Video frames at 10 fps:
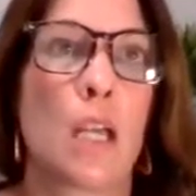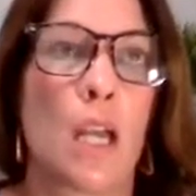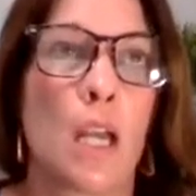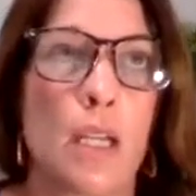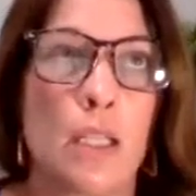
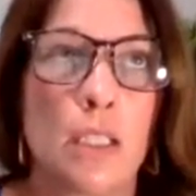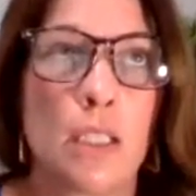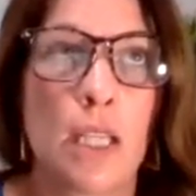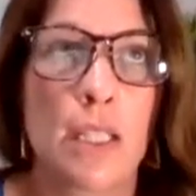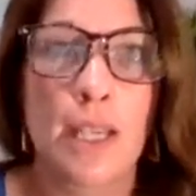
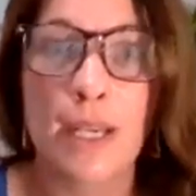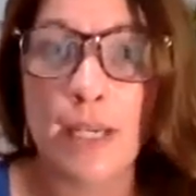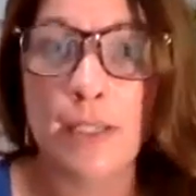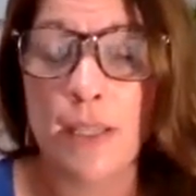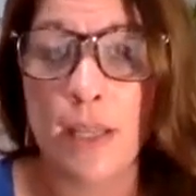it's
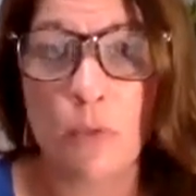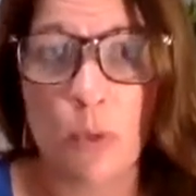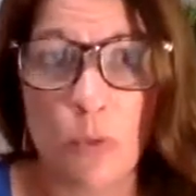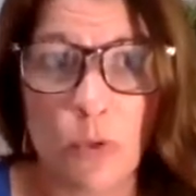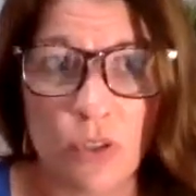connect to them
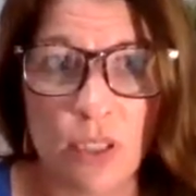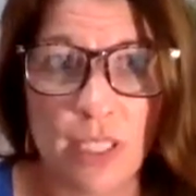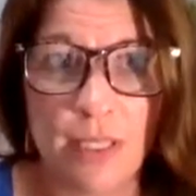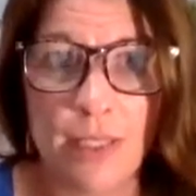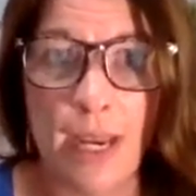
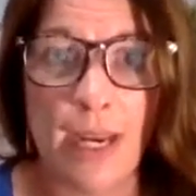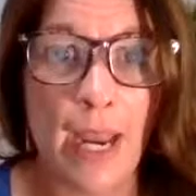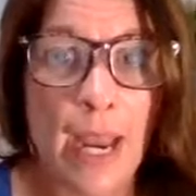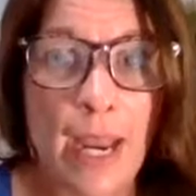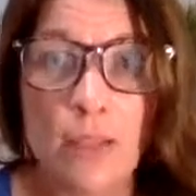emotionally. Say,
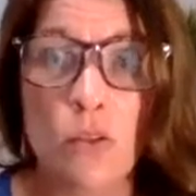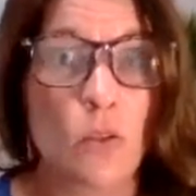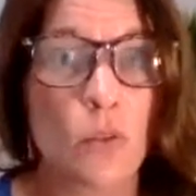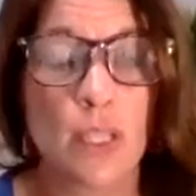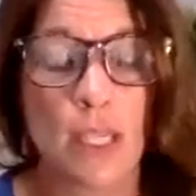hey,
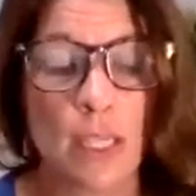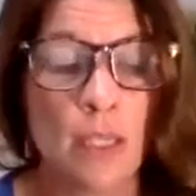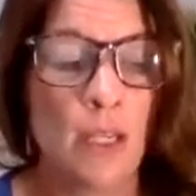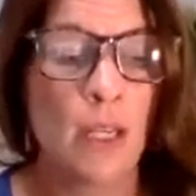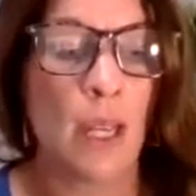
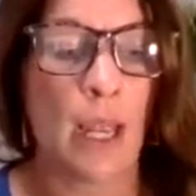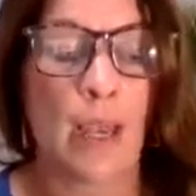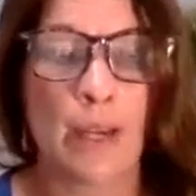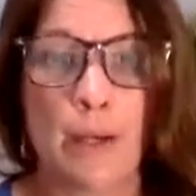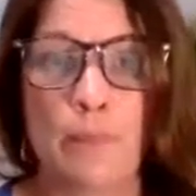Susie,
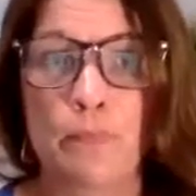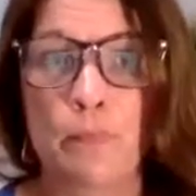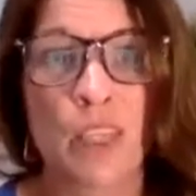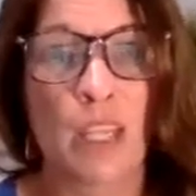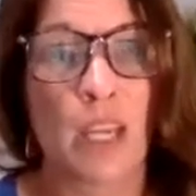
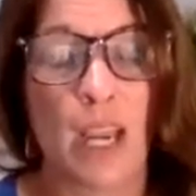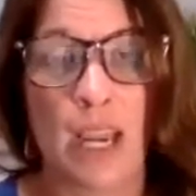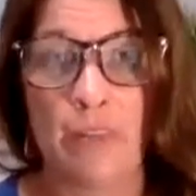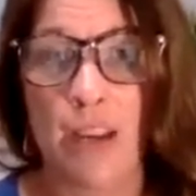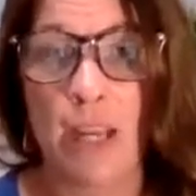
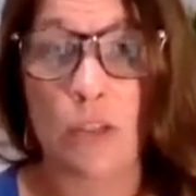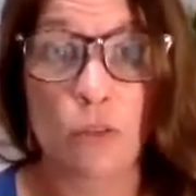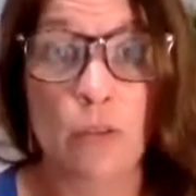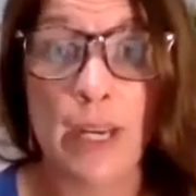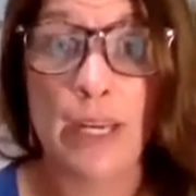I've had
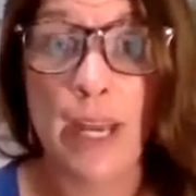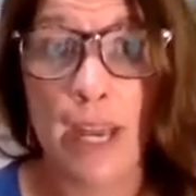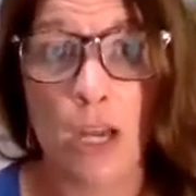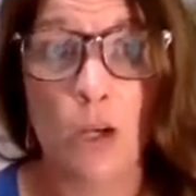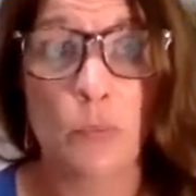great
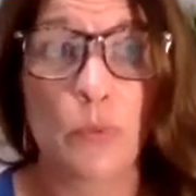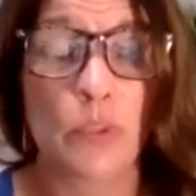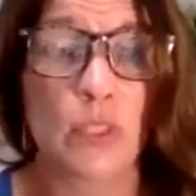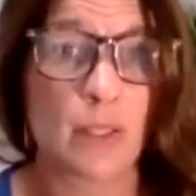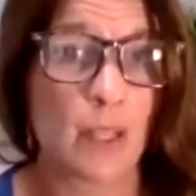help
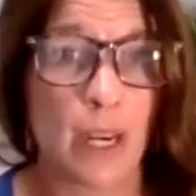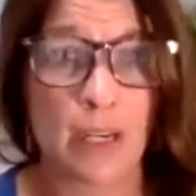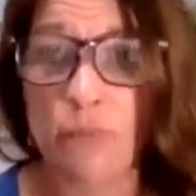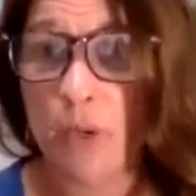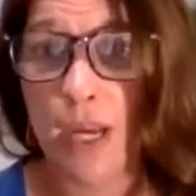with this
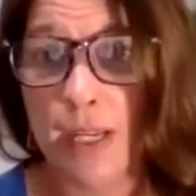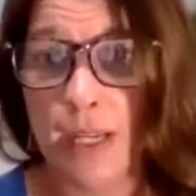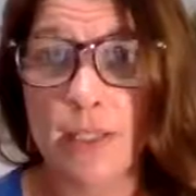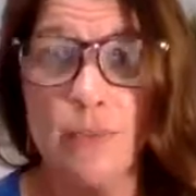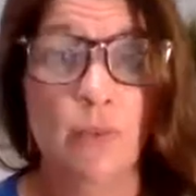line of
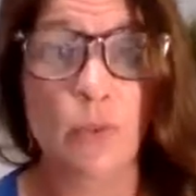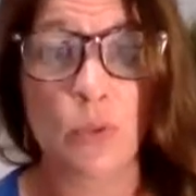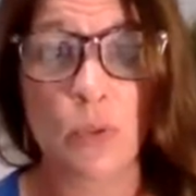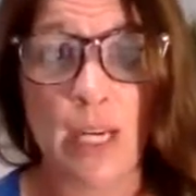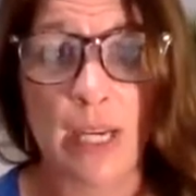products from
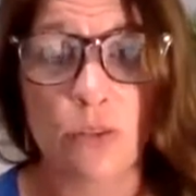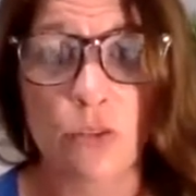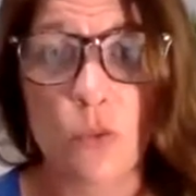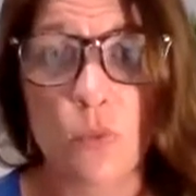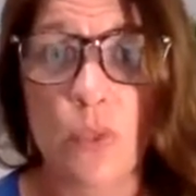Soul
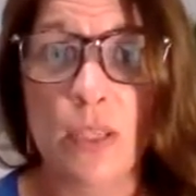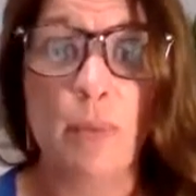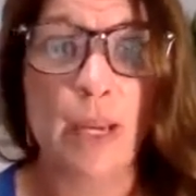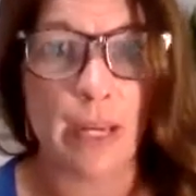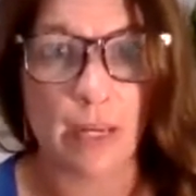Naturals with
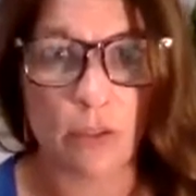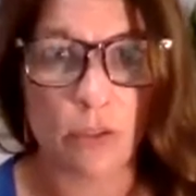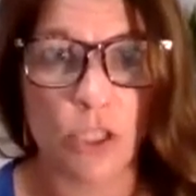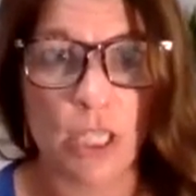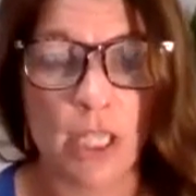my
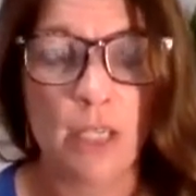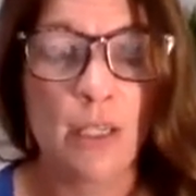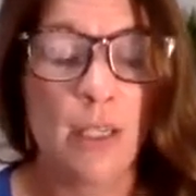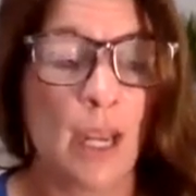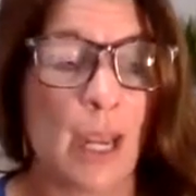energy.
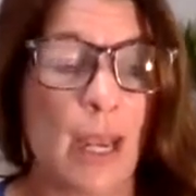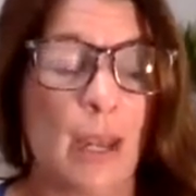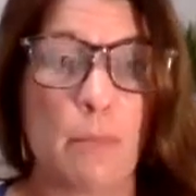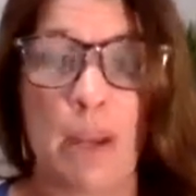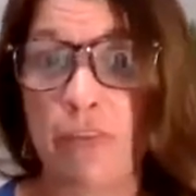
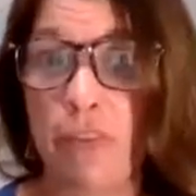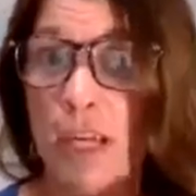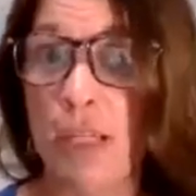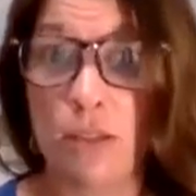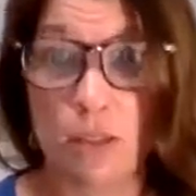My
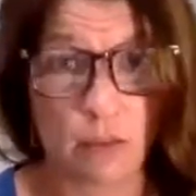friend,